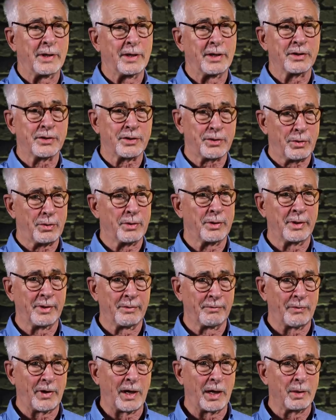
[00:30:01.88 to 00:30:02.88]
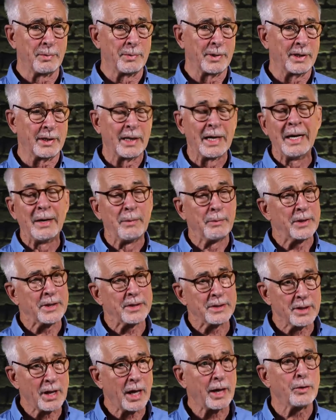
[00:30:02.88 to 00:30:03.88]
in a certain environment. But
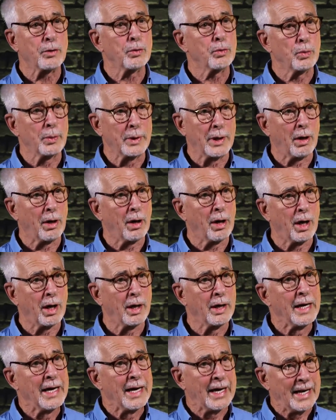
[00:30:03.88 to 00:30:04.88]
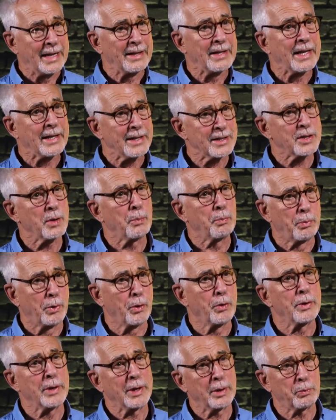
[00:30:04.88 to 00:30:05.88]
it's not who we are. And that is a
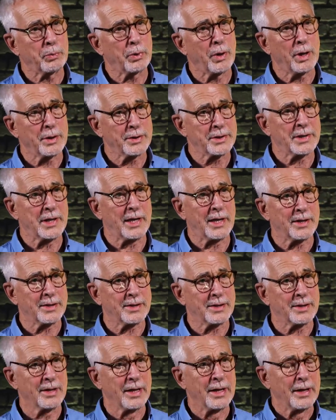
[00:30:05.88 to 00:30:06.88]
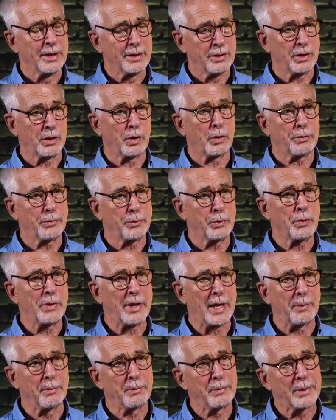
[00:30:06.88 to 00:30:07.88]
burning process to go through
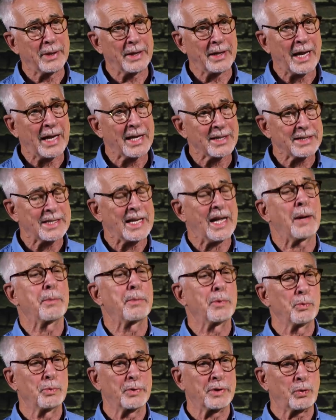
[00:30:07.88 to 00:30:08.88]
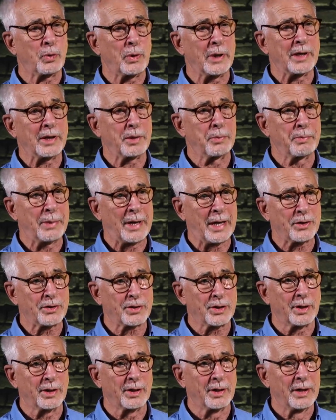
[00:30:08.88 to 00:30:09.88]
that, but it has to happen with great
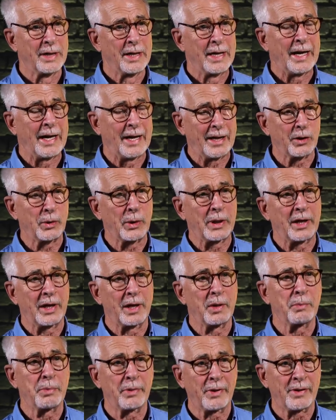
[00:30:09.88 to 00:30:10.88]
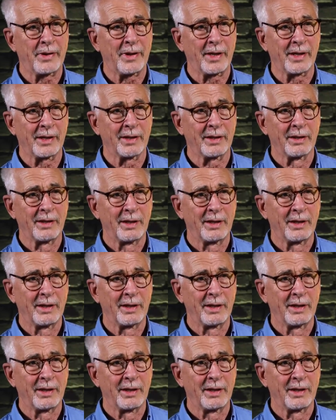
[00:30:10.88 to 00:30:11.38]
compassion and great empathy